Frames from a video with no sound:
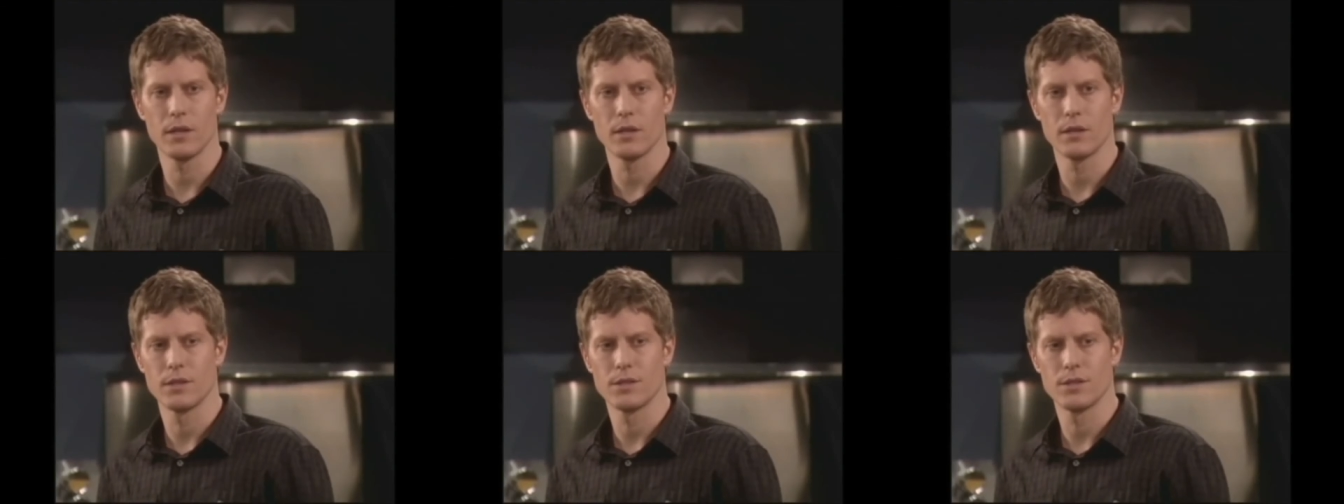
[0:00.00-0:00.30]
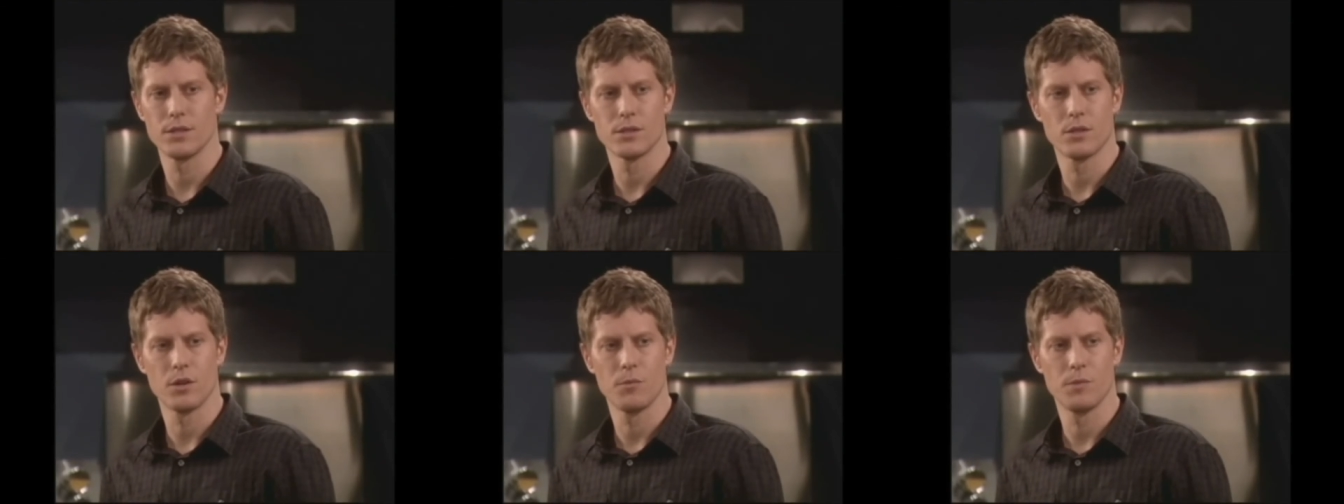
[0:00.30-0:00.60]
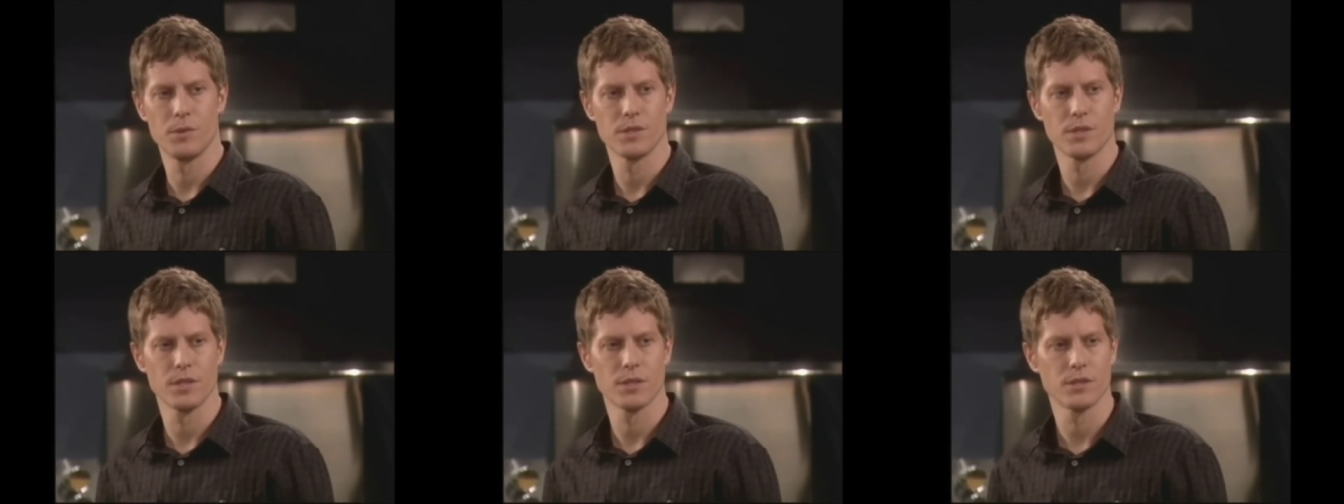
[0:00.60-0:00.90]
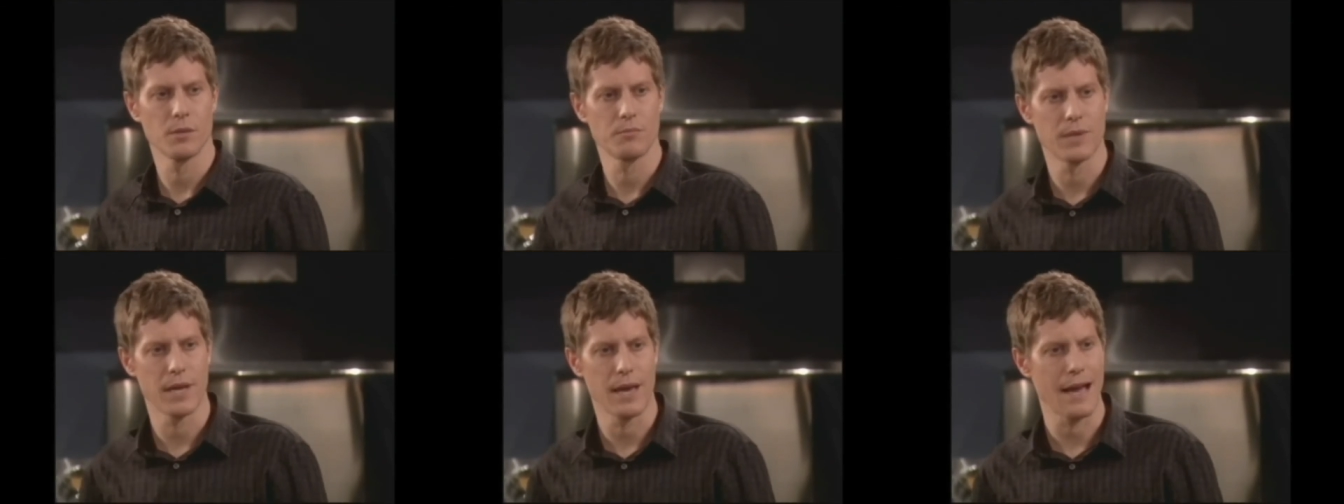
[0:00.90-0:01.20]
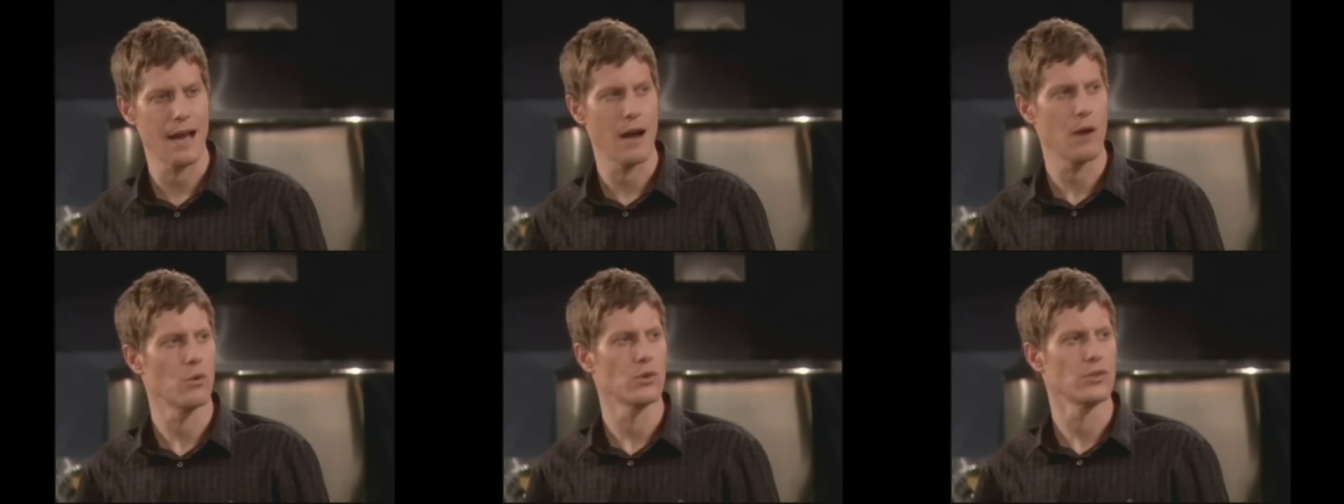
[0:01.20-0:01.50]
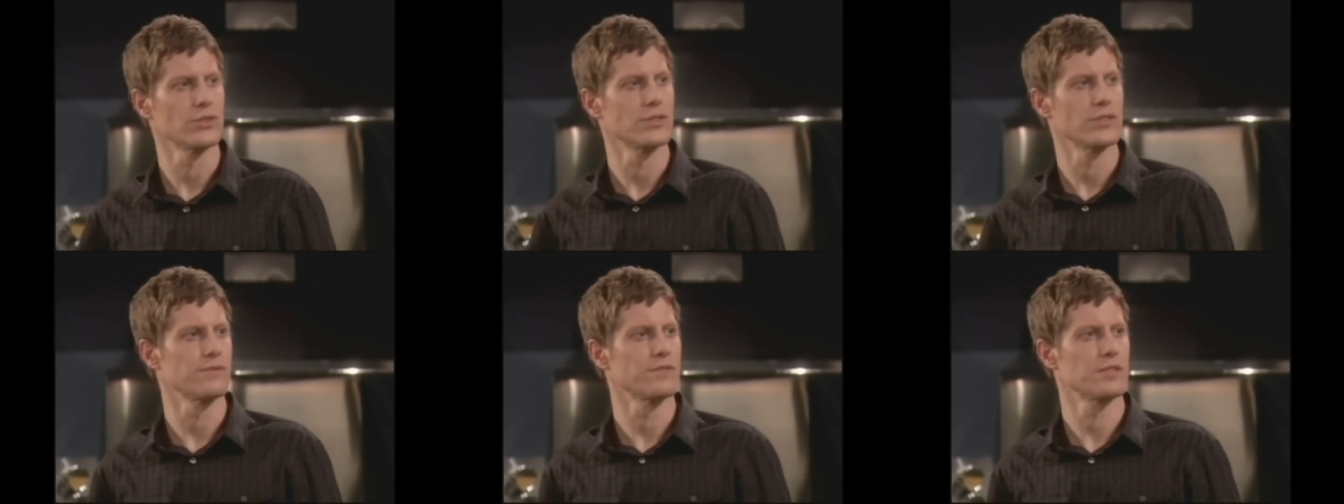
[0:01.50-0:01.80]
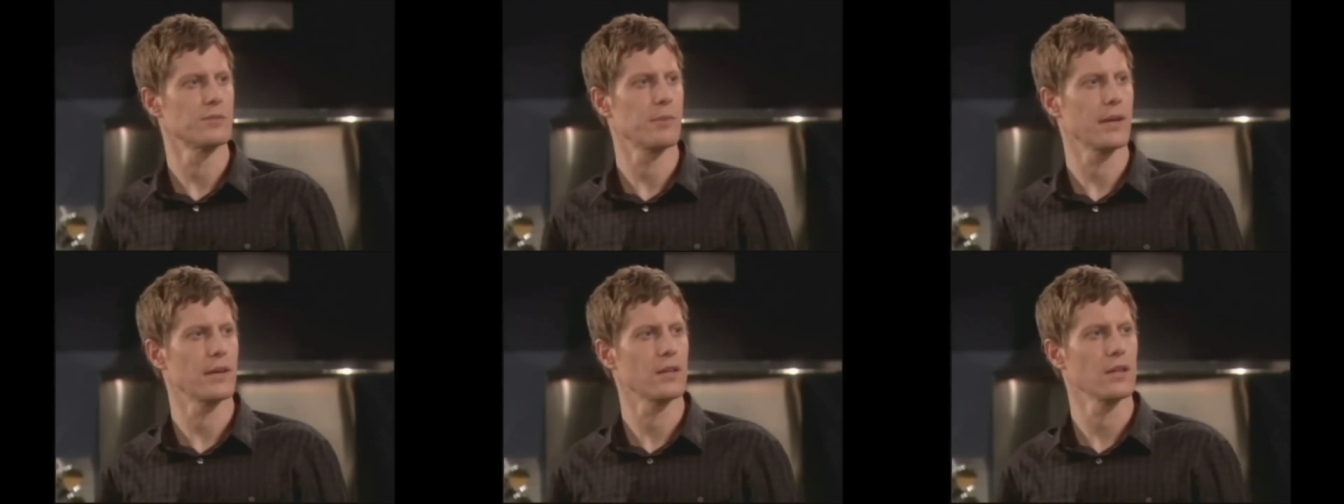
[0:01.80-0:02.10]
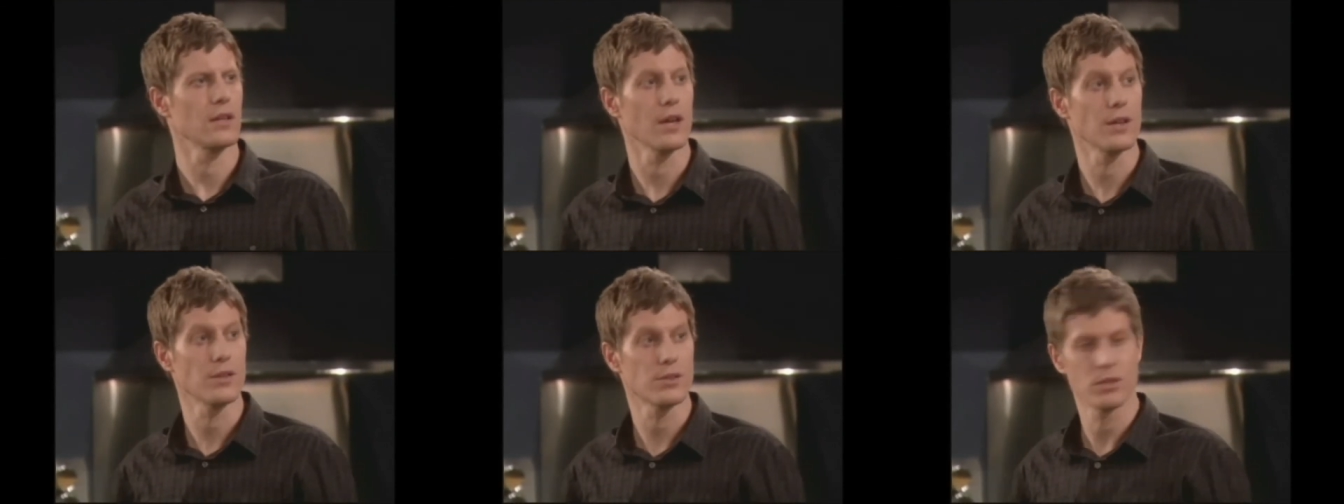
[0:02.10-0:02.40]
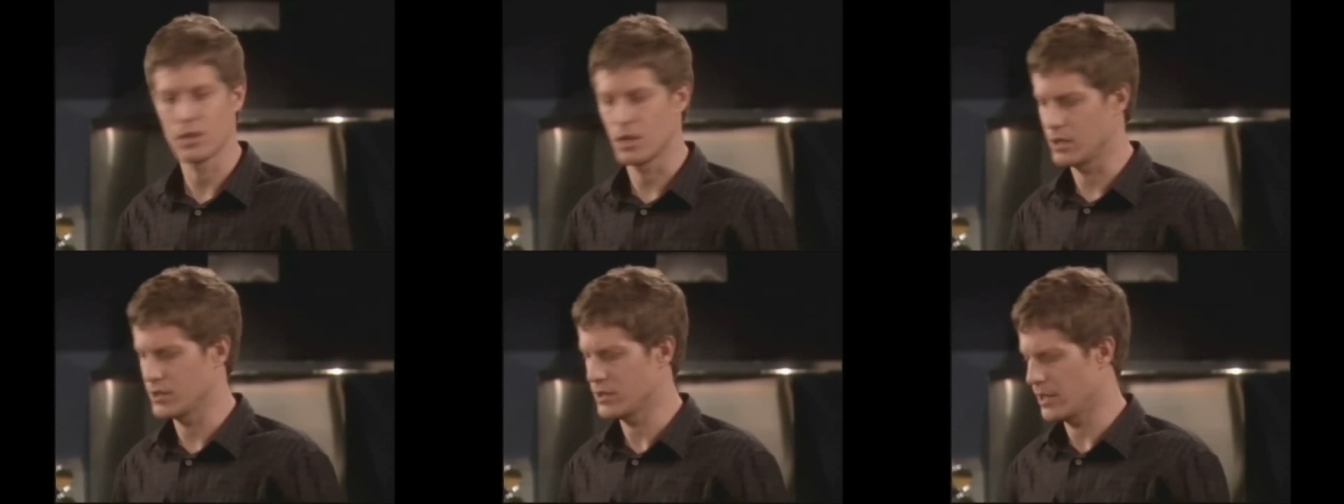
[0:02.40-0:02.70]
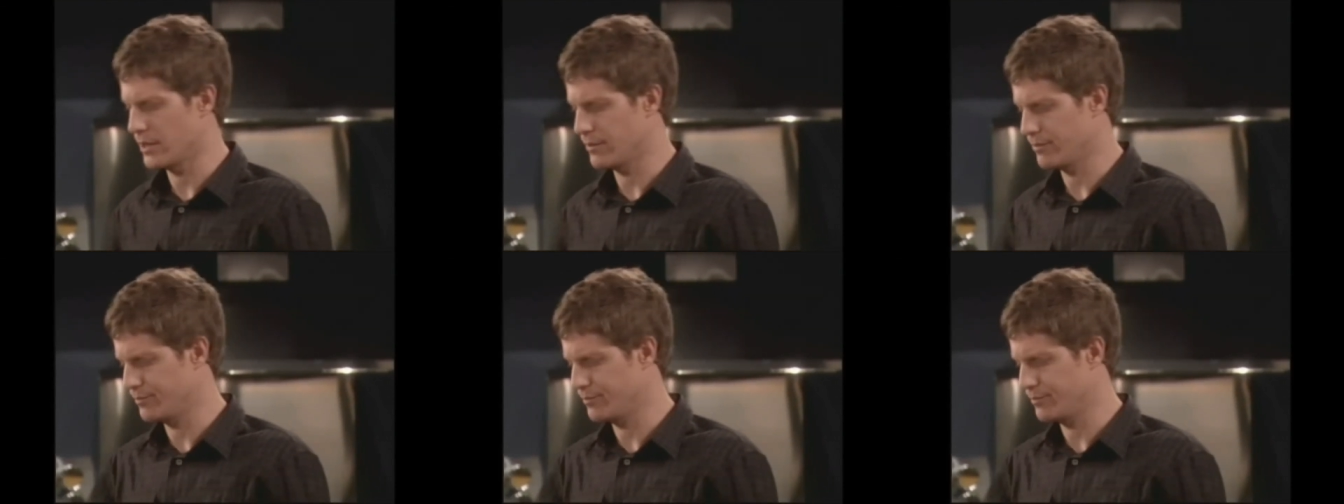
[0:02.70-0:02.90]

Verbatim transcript: that just opens us up to hours of speculation, doesn't it?